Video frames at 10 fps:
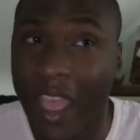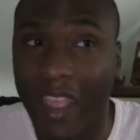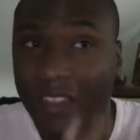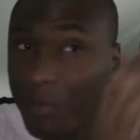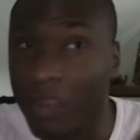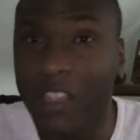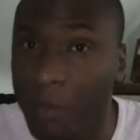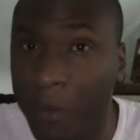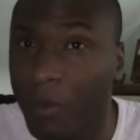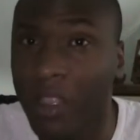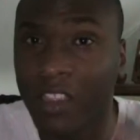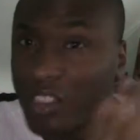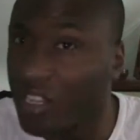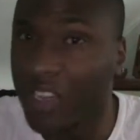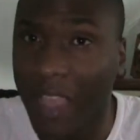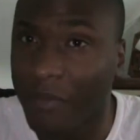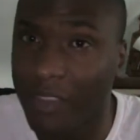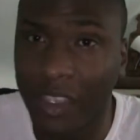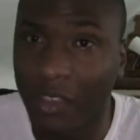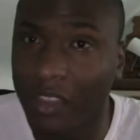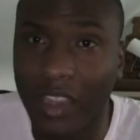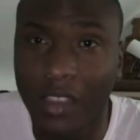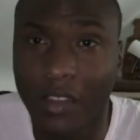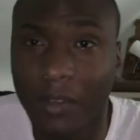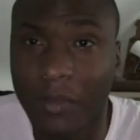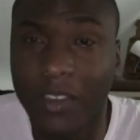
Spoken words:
And these people shouldn't have to deal with it either.